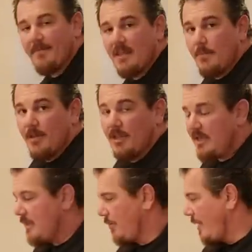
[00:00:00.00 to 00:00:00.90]
have the ability to
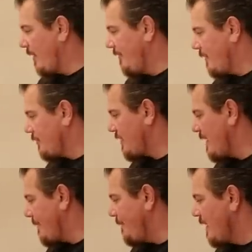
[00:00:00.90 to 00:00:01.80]
get our elevator set
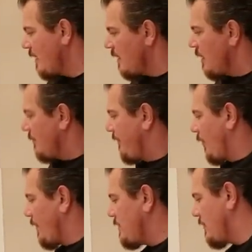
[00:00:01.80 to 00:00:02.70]
up. Before
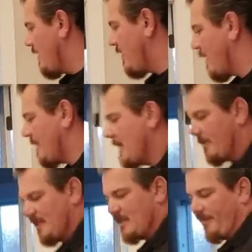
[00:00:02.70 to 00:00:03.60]
we do anything, I'm gonna get
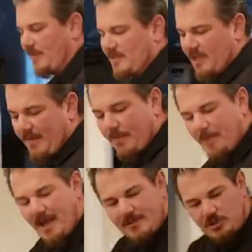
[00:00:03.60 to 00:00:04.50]
myself in a safe
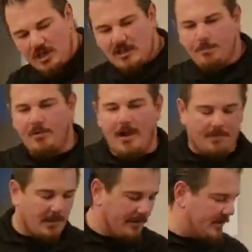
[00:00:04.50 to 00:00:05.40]
spot, check the prop
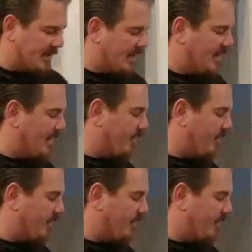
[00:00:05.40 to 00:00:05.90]
clearance, and then give